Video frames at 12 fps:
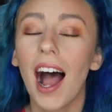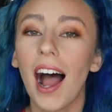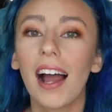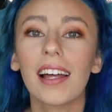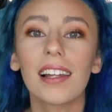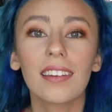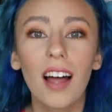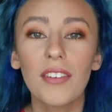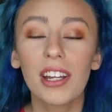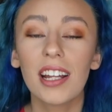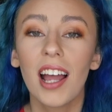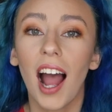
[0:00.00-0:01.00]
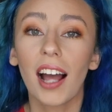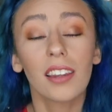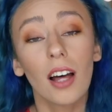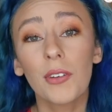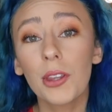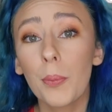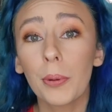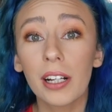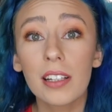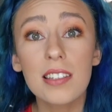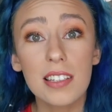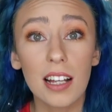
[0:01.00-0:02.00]
I love it. I love what the
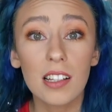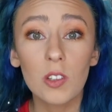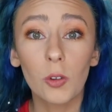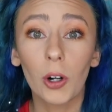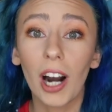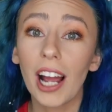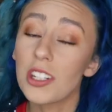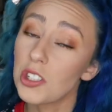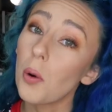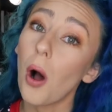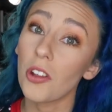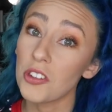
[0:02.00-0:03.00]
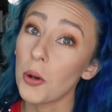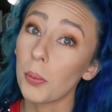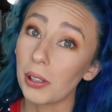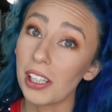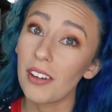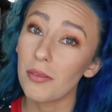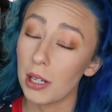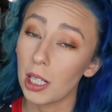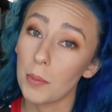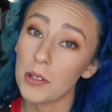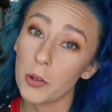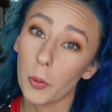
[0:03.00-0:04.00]
brand stands for. I do also believe
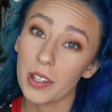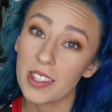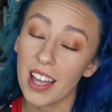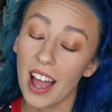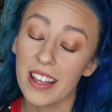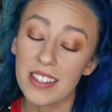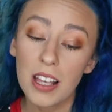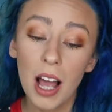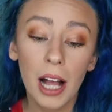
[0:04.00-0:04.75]
makeup is a one size.